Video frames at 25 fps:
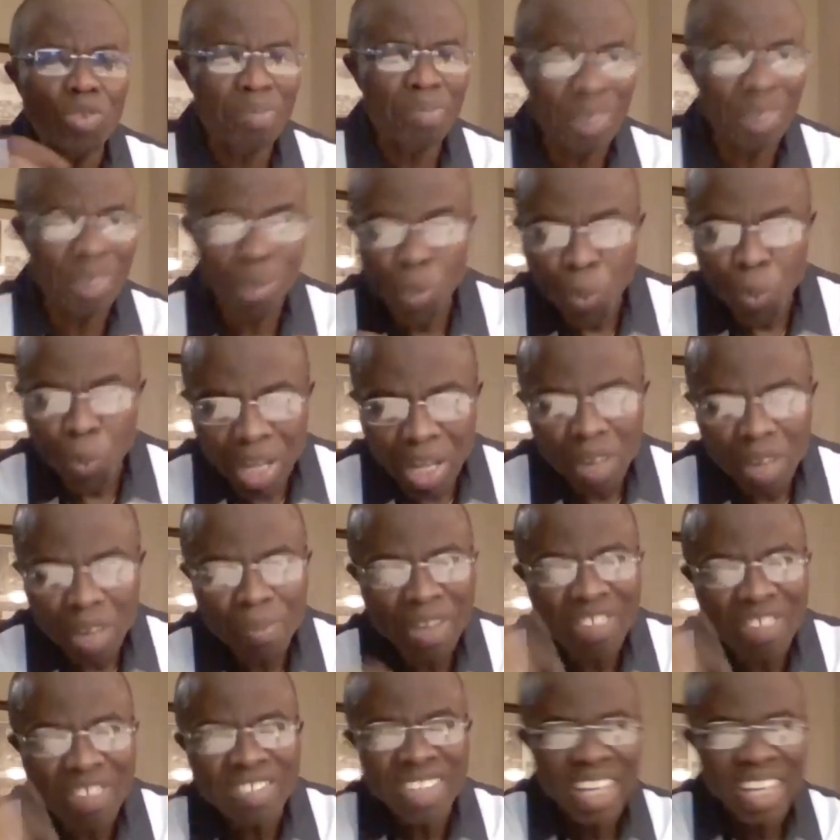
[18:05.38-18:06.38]
will, will
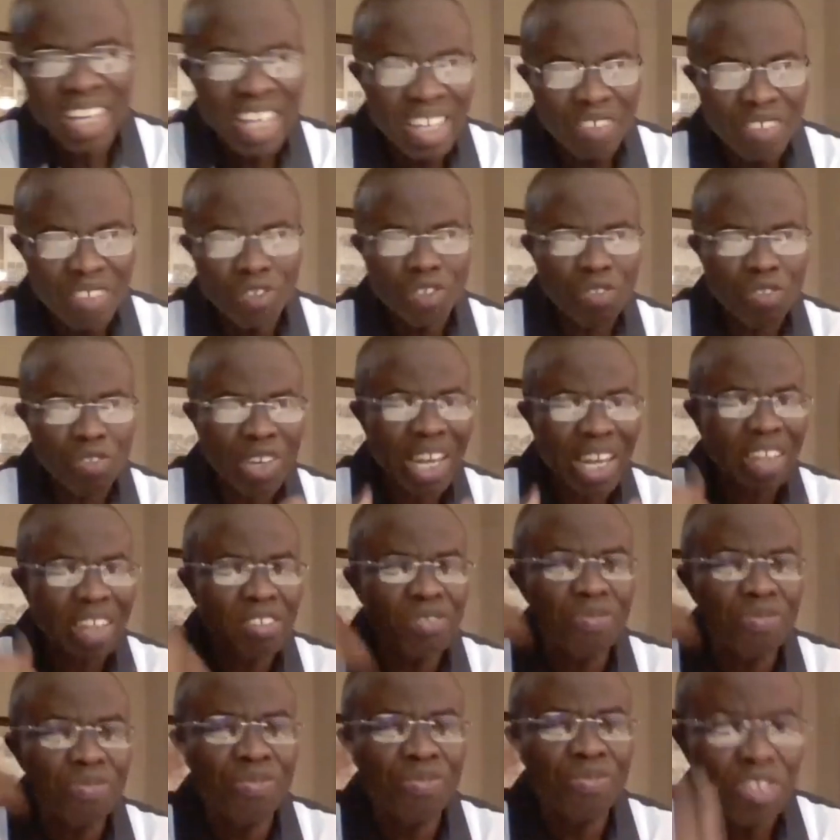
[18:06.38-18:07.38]
be saved.
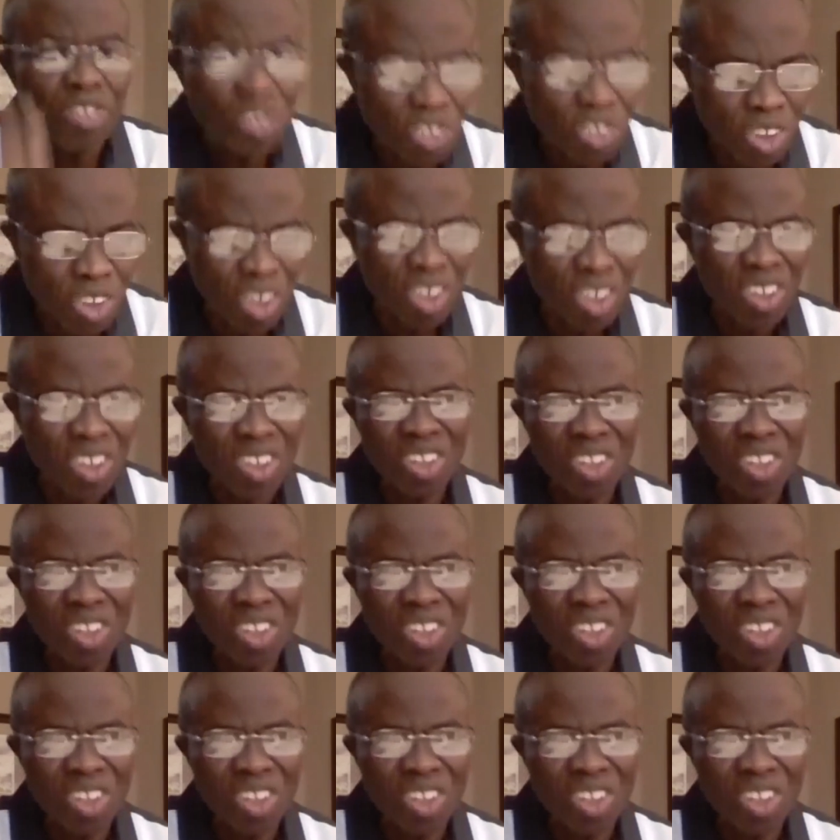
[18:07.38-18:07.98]
That's future.